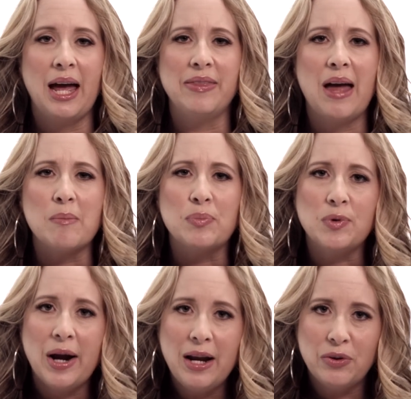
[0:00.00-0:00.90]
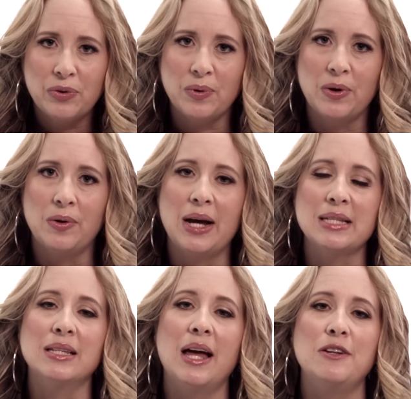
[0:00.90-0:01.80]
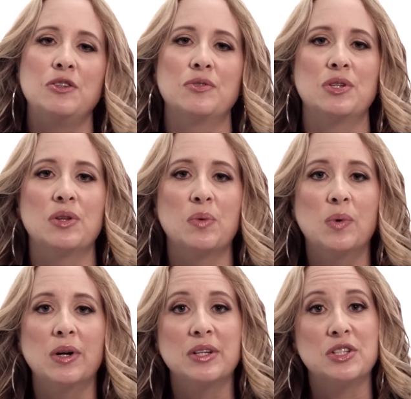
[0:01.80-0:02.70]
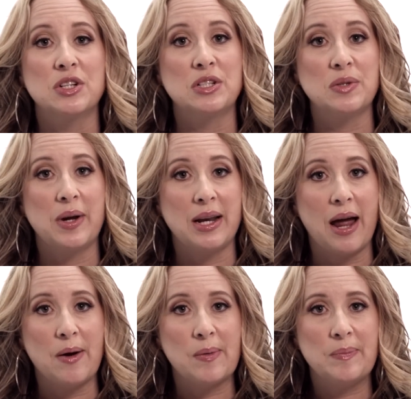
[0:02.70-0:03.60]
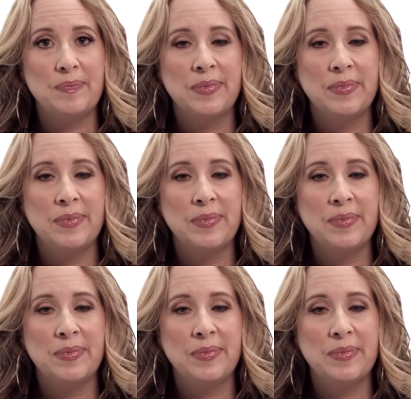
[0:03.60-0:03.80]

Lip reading: And that breakthrough has led you to the work that you're doing now.